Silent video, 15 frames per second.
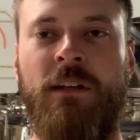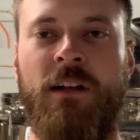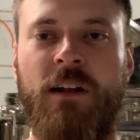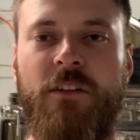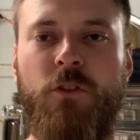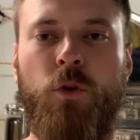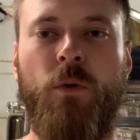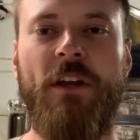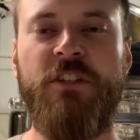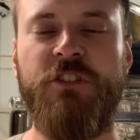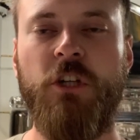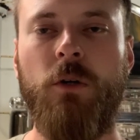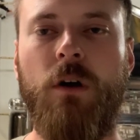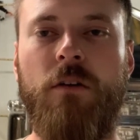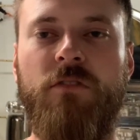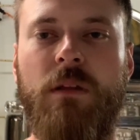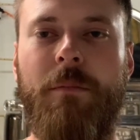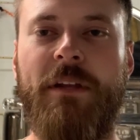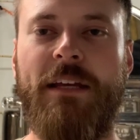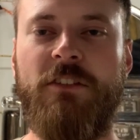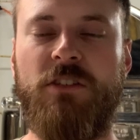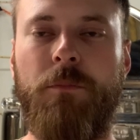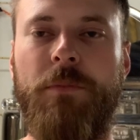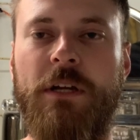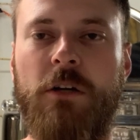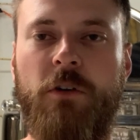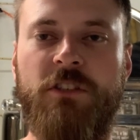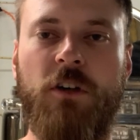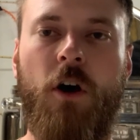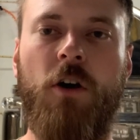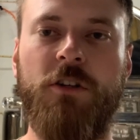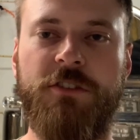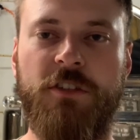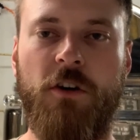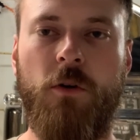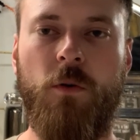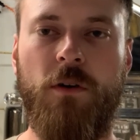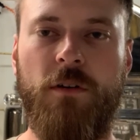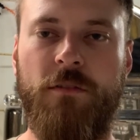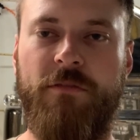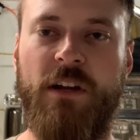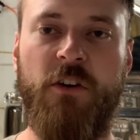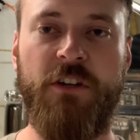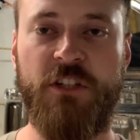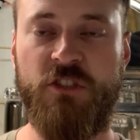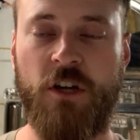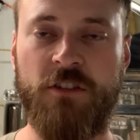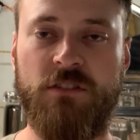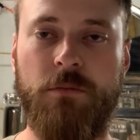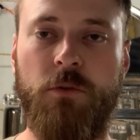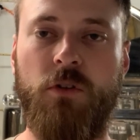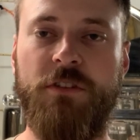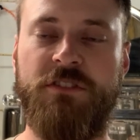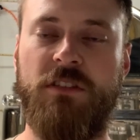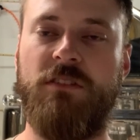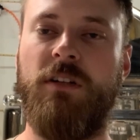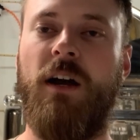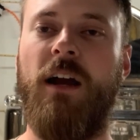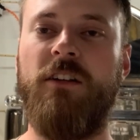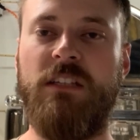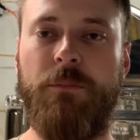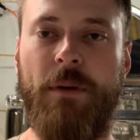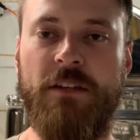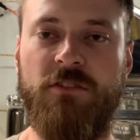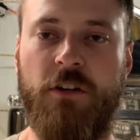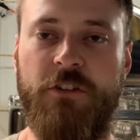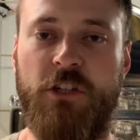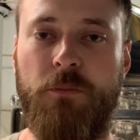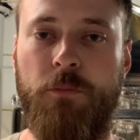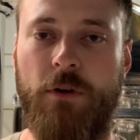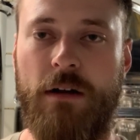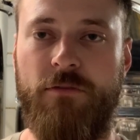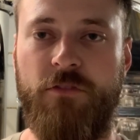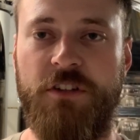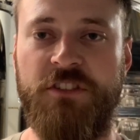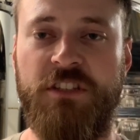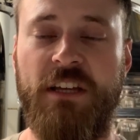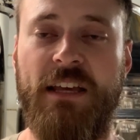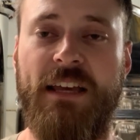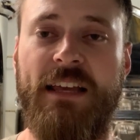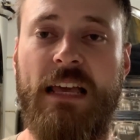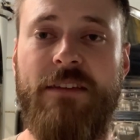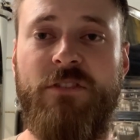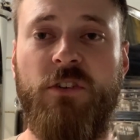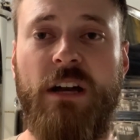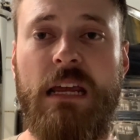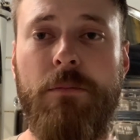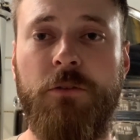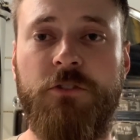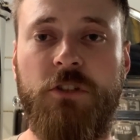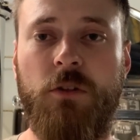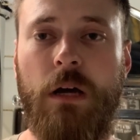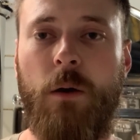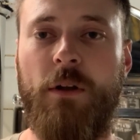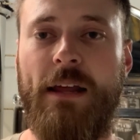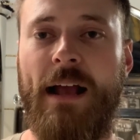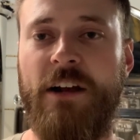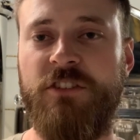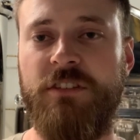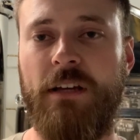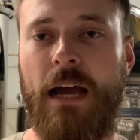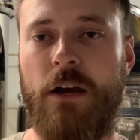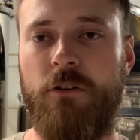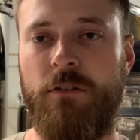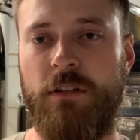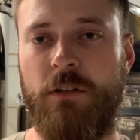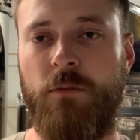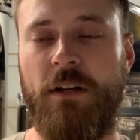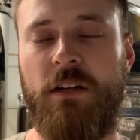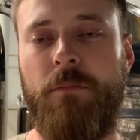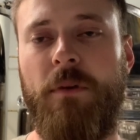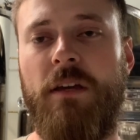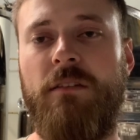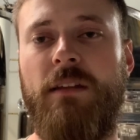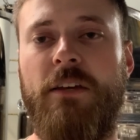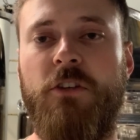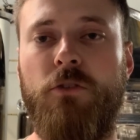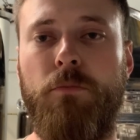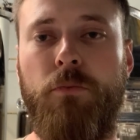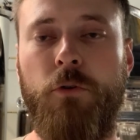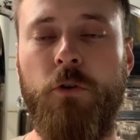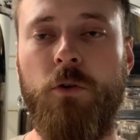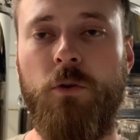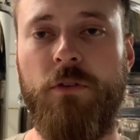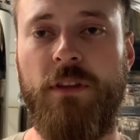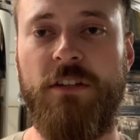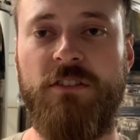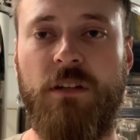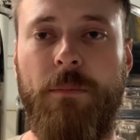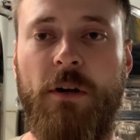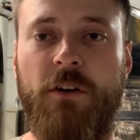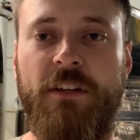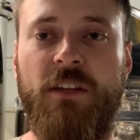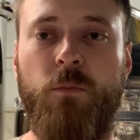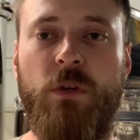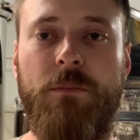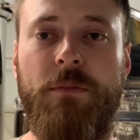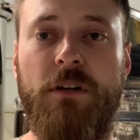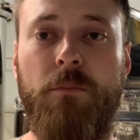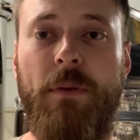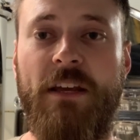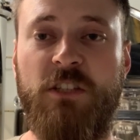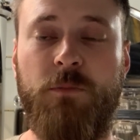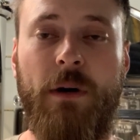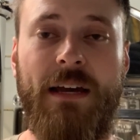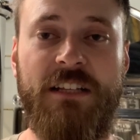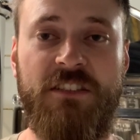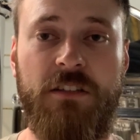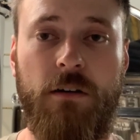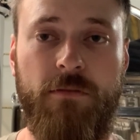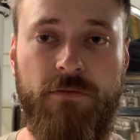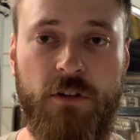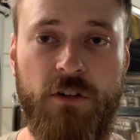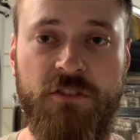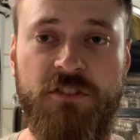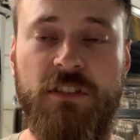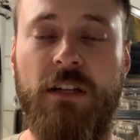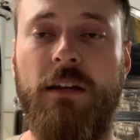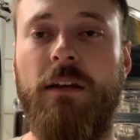The ratio of lemonade to beer is also very adjustable. It's entirely based on your preference. If you're able to, I would actually highly recommend that you brew this American wheat beer base by itself first,